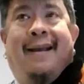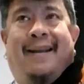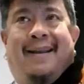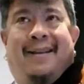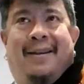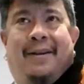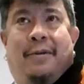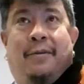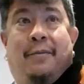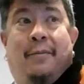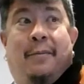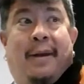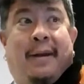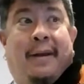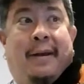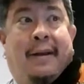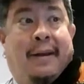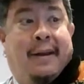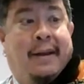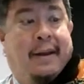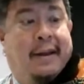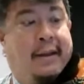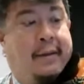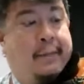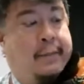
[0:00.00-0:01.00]
You bet I
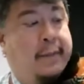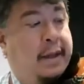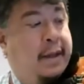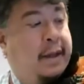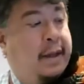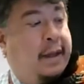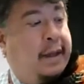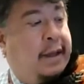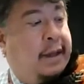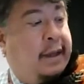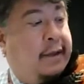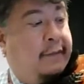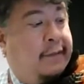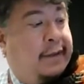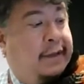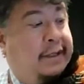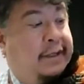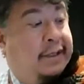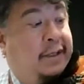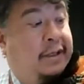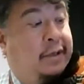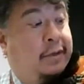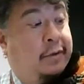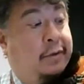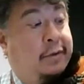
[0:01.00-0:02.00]
am. Have I
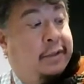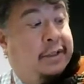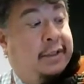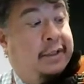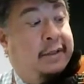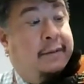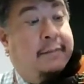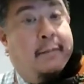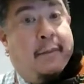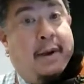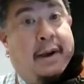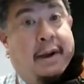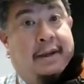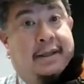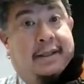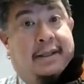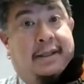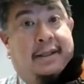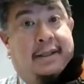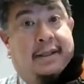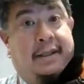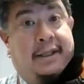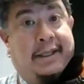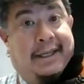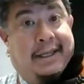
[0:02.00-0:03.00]
tilted my
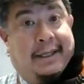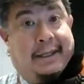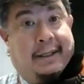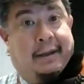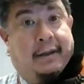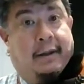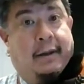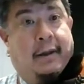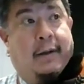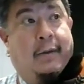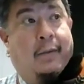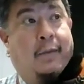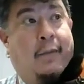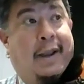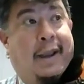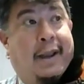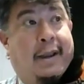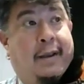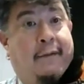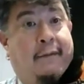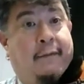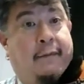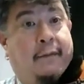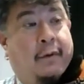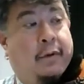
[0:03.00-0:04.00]
stick
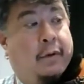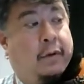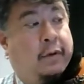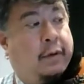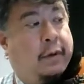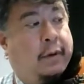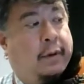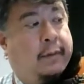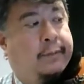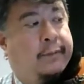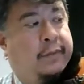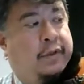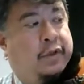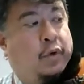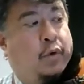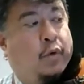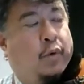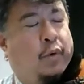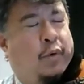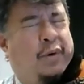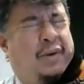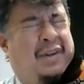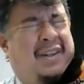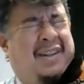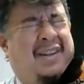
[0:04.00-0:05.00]
away
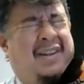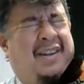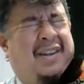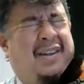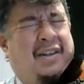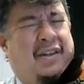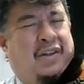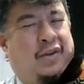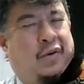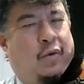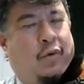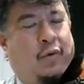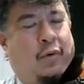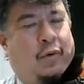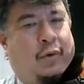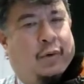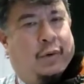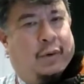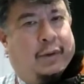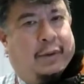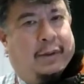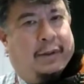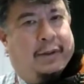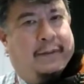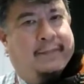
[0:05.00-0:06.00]
towards the
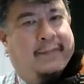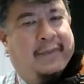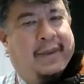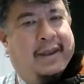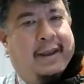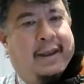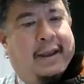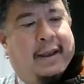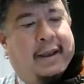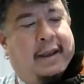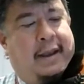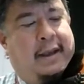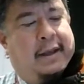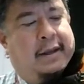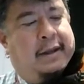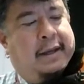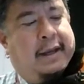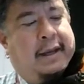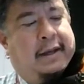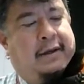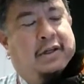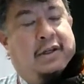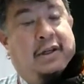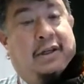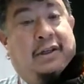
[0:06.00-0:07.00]
scroll
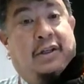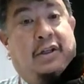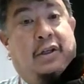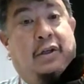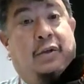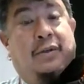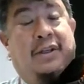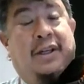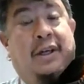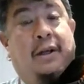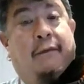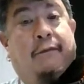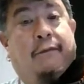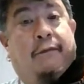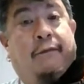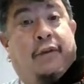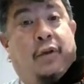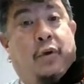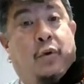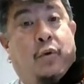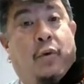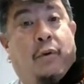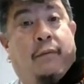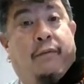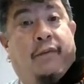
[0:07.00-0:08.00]
and just using a
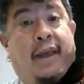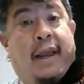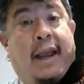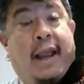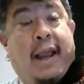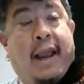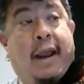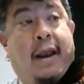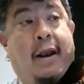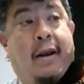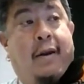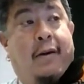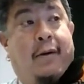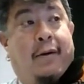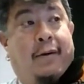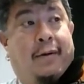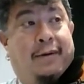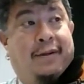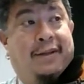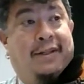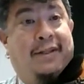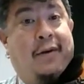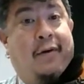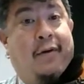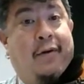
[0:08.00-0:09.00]
few of the
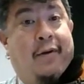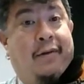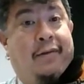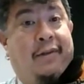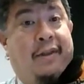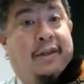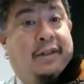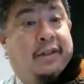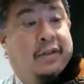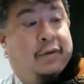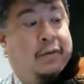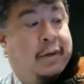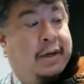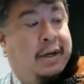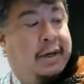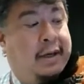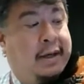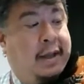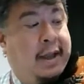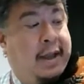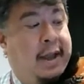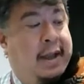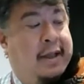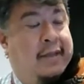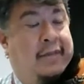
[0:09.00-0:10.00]
hairs on the string?
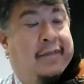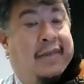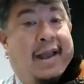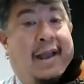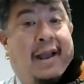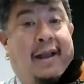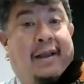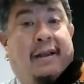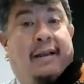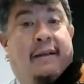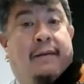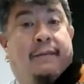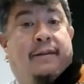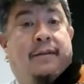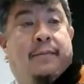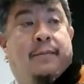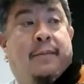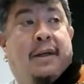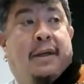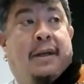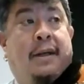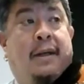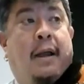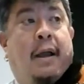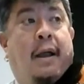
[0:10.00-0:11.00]
That gives
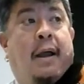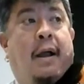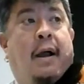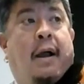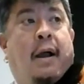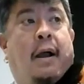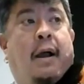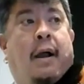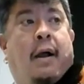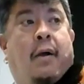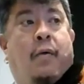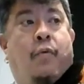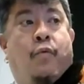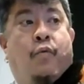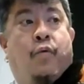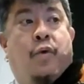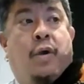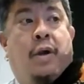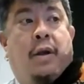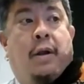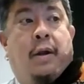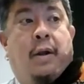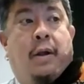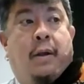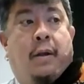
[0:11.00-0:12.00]
me a
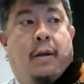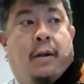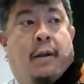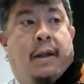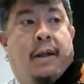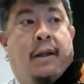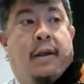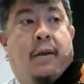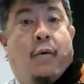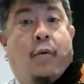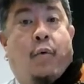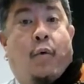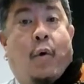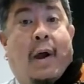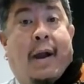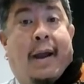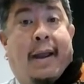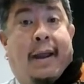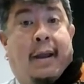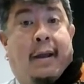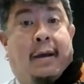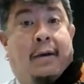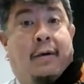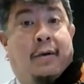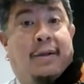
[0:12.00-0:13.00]
really
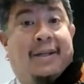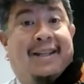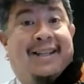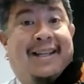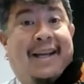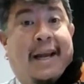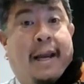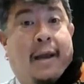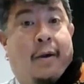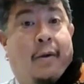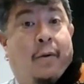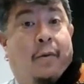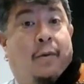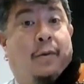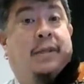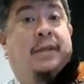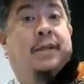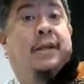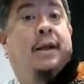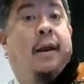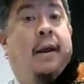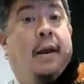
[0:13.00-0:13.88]
quieter sound.